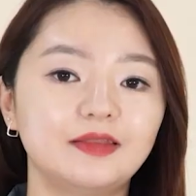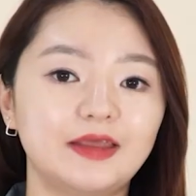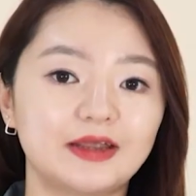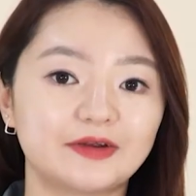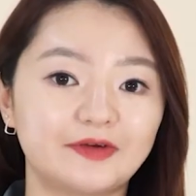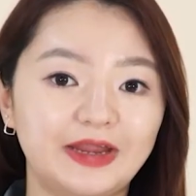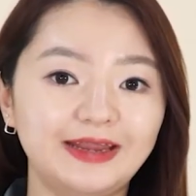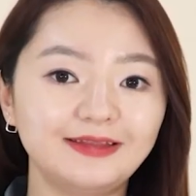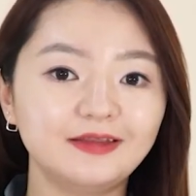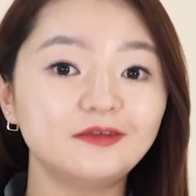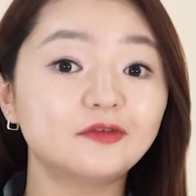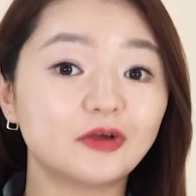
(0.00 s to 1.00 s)
They are
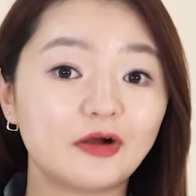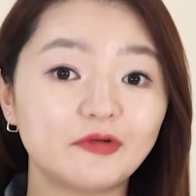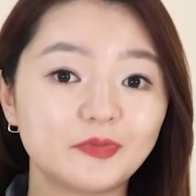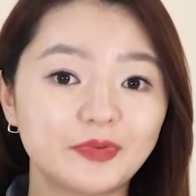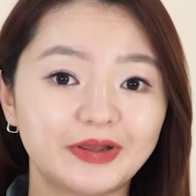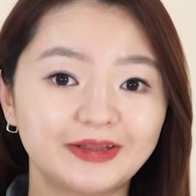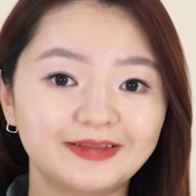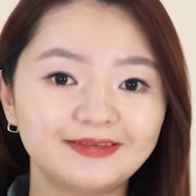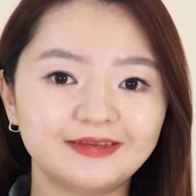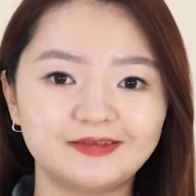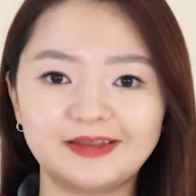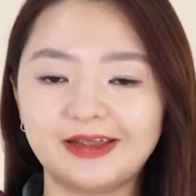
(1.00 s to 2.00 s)
great as travel
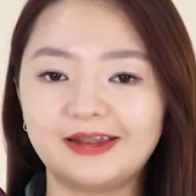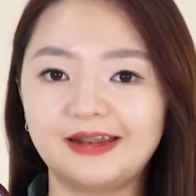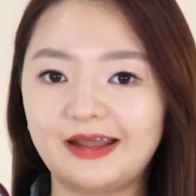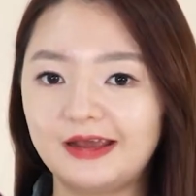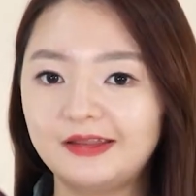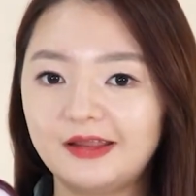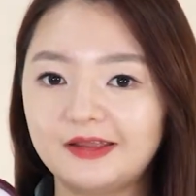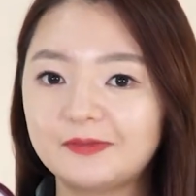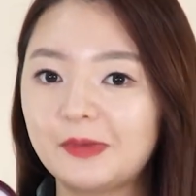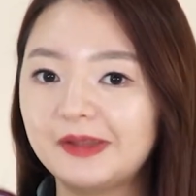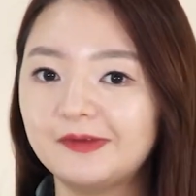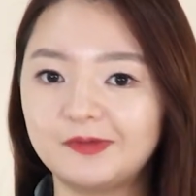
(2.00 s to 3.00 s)
buddies since they are not
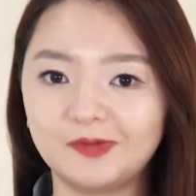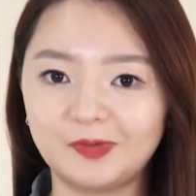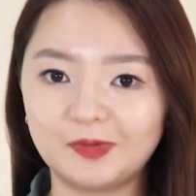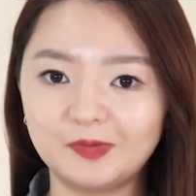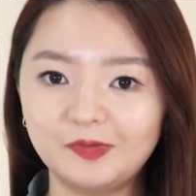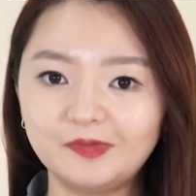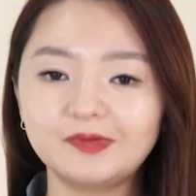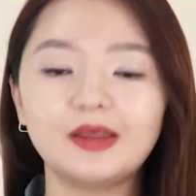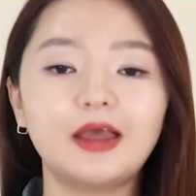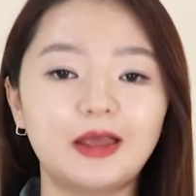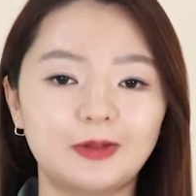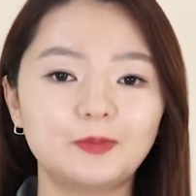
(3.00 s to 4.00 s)
as messy to use
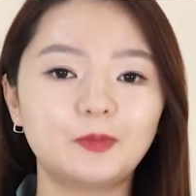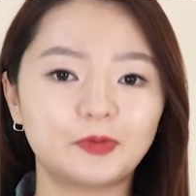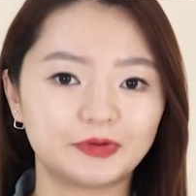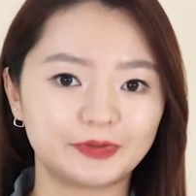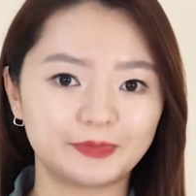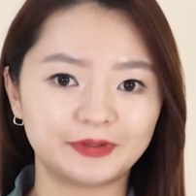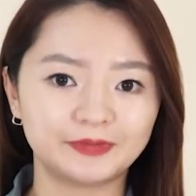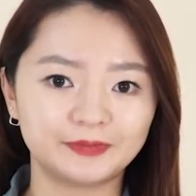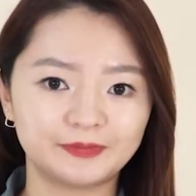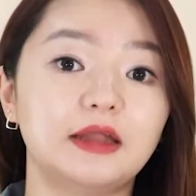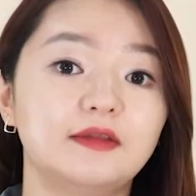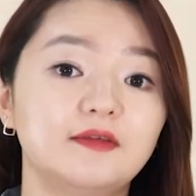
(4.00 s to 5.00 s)
and portable.
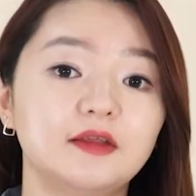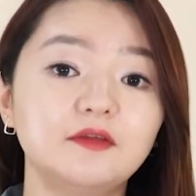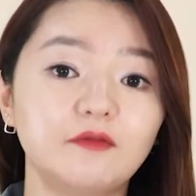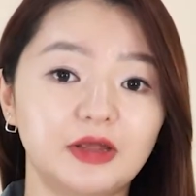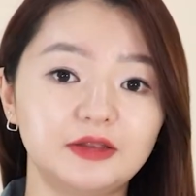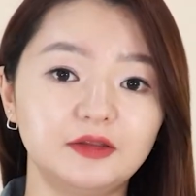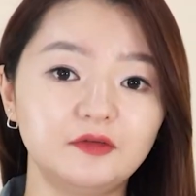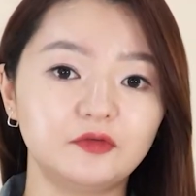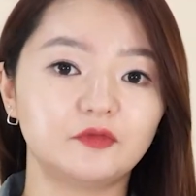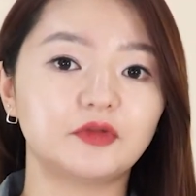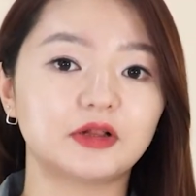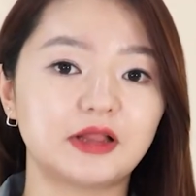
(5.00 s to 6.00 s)
A
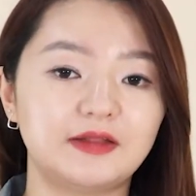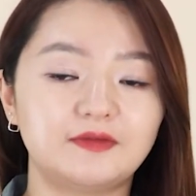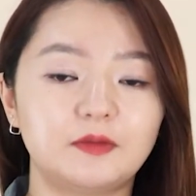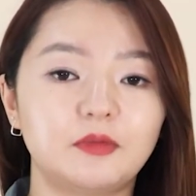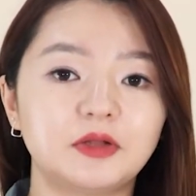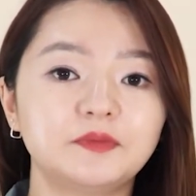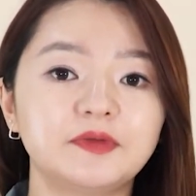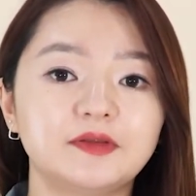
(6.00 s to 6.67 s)
disadvantage of the cleansing balms